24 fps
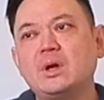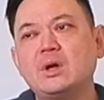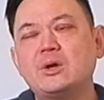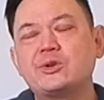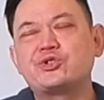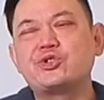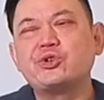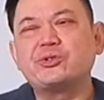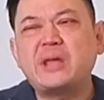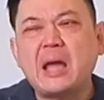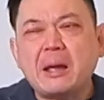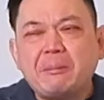
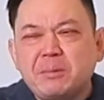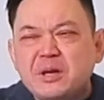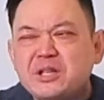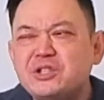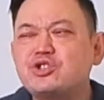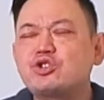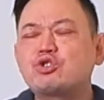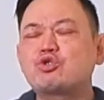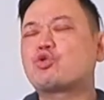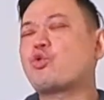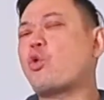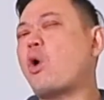So they've been
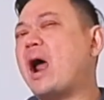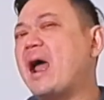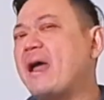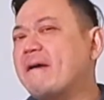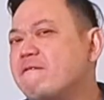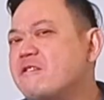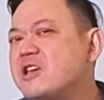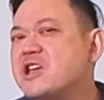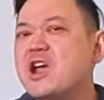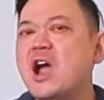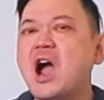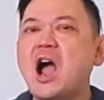
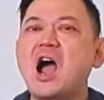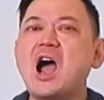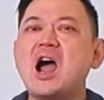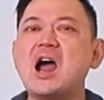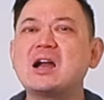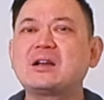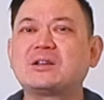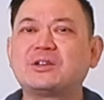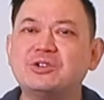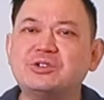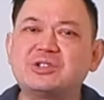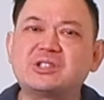striving
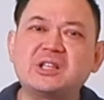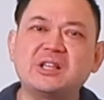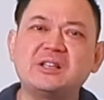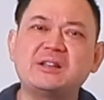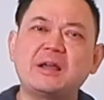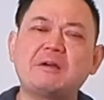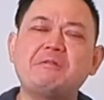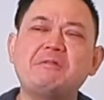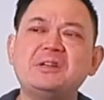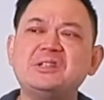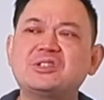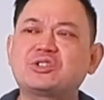hard, you see.
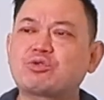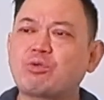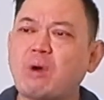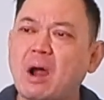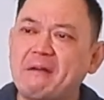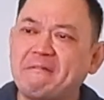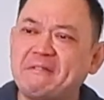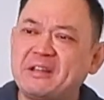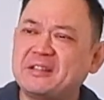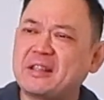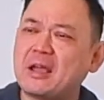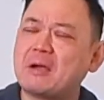They've
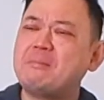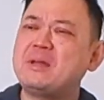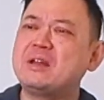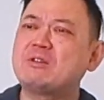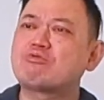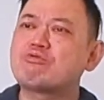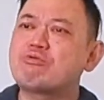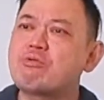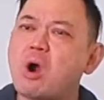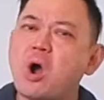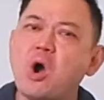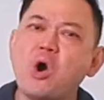
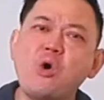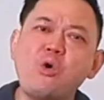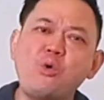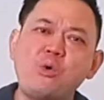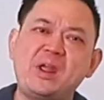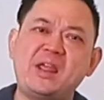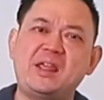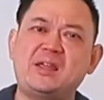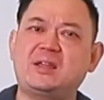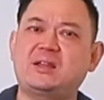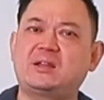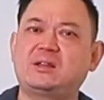been
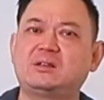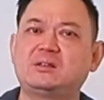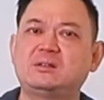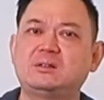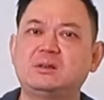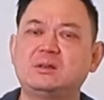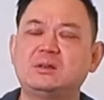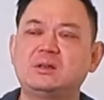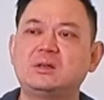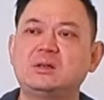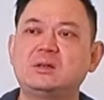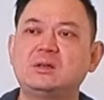rowing
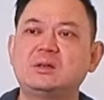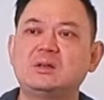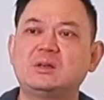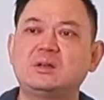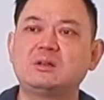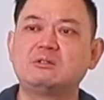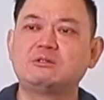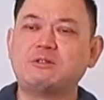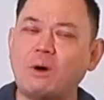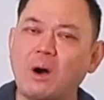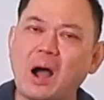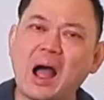
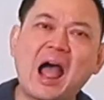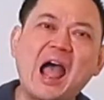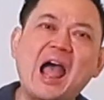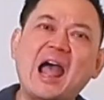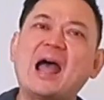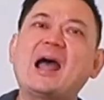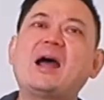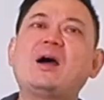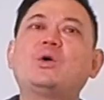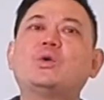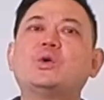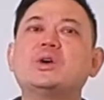for
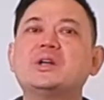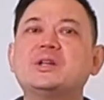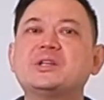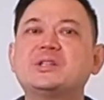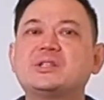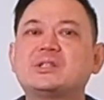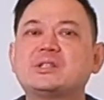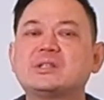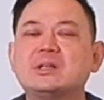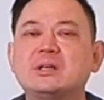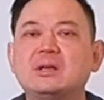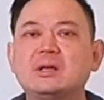
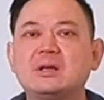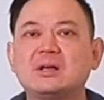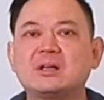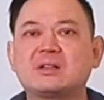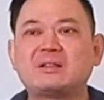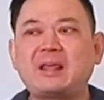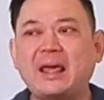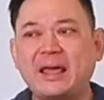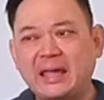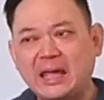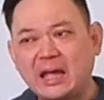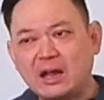hours.
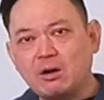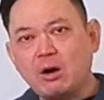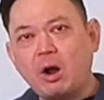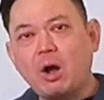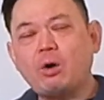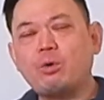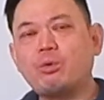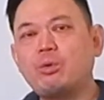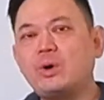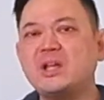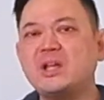They cannot